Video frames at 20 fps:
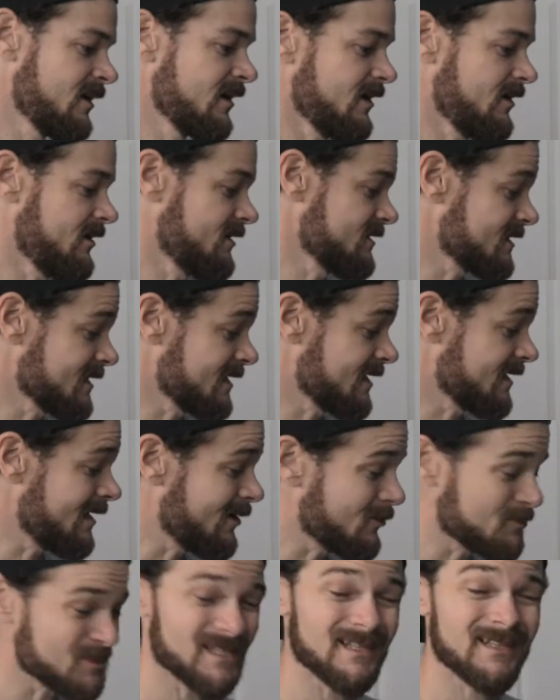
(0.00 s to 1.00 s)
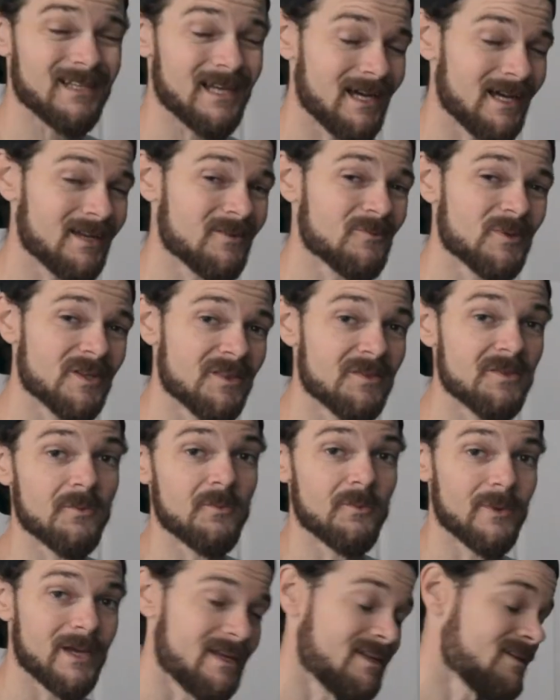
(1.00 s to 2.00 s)
And honestly, it helps a lot with the
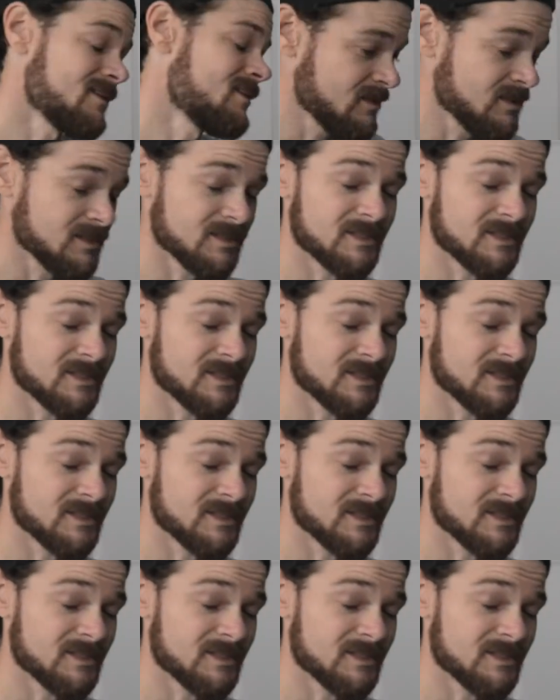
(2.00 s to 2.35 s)
weight.